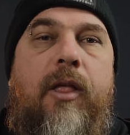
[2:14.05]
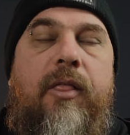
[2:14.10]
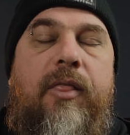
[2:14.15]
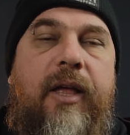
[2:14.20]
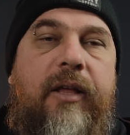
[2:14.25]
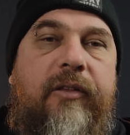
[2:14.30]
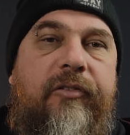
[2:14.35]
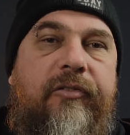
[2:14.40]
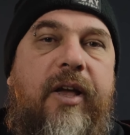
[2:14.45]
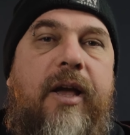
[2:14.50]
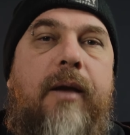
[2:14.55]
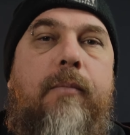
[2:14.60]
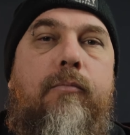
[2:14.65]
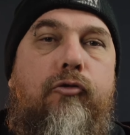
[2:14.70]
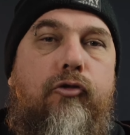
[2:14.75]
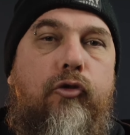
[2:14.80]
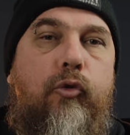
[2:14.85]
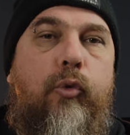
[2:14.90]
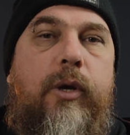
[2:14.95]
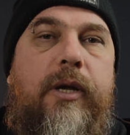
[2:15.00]
that same
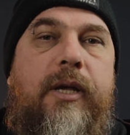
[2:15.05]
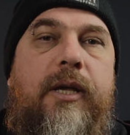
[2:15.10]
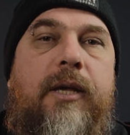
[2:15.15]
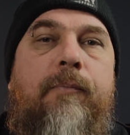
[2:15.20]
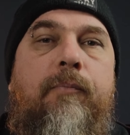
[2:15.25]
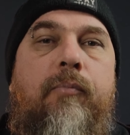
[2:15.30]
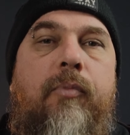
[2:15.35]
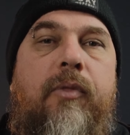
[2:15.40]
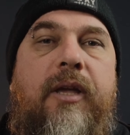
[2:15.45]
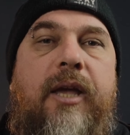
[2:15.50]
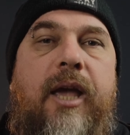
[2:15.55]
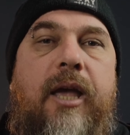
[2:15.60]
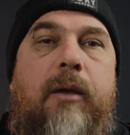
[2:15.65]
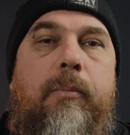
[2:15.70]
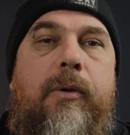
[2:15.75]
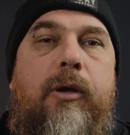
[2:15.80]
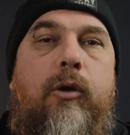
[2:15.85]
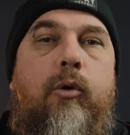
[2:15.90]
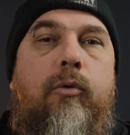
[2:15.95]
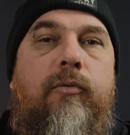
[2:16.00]
joy can
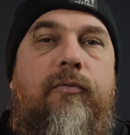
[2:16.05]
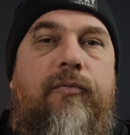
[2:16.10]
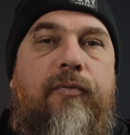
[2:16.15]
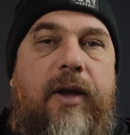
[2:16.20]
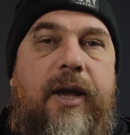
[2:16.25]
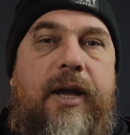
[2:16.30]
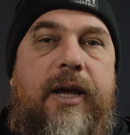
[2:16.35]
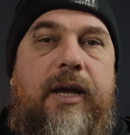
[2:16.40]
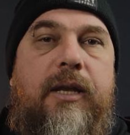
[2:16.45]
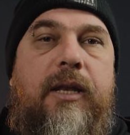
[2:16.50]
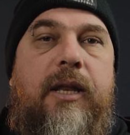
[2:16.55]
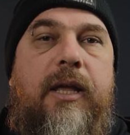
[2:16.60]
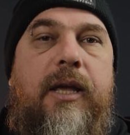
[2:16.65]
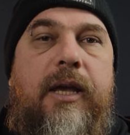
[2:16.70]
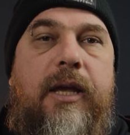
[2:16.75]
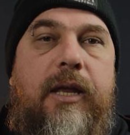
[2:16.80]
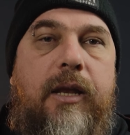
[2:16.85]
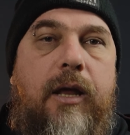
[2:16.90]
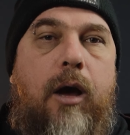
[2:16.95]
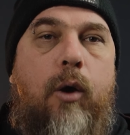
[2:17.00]
be conveyed
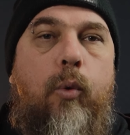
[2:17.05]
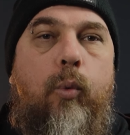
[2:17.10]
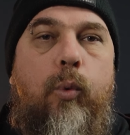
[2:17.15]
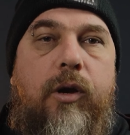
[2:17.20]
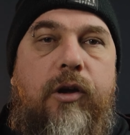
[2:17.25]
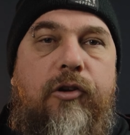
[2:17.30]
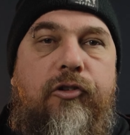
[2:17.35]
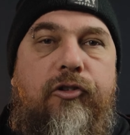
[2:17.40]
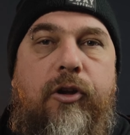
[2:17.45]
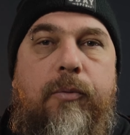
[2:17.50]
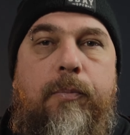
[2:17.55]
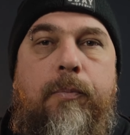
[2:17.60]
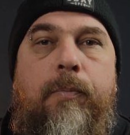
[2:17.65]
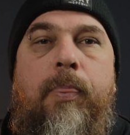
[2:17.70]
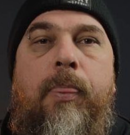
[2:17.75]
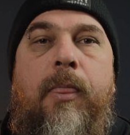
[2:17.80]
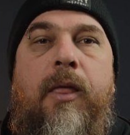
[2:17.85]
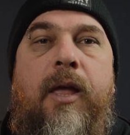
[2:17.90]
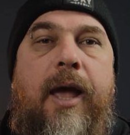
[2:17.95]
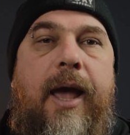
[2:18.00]
in our worship
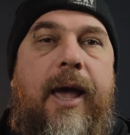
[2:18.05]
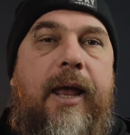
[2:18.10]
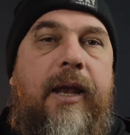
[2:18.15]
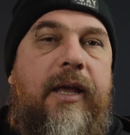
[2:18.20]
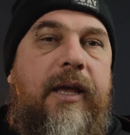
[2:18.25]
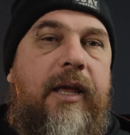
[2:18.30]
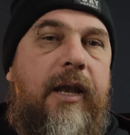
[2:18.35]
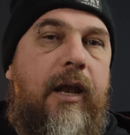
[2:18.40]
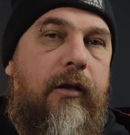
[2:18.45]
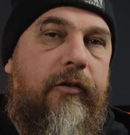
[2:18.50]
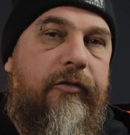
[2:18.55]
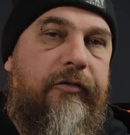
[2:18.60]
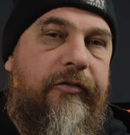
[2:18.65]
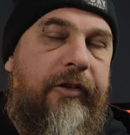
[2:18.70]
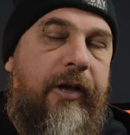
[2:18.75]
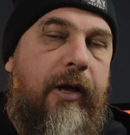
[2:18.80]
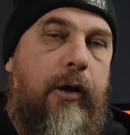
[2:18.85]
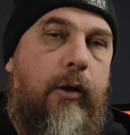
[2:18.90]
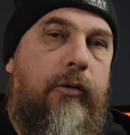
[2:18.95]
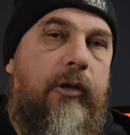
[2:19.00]
and in our
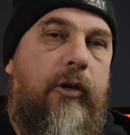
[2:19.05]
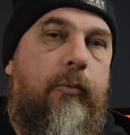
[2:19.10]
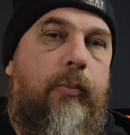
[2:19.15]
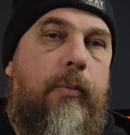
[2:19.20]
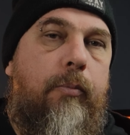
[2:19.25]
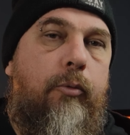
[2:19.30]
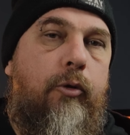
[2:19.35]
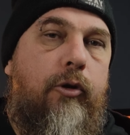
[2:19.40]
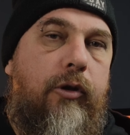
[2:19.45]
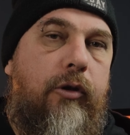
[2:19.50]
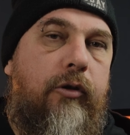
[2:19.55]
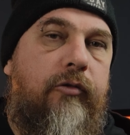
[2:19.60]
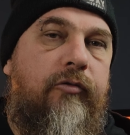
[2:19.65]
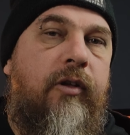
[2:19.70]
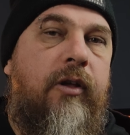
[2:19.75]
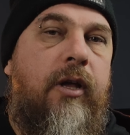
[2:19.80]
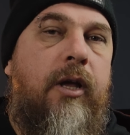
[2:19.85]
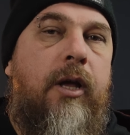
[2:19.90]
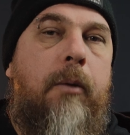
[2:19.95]
sound that we produce,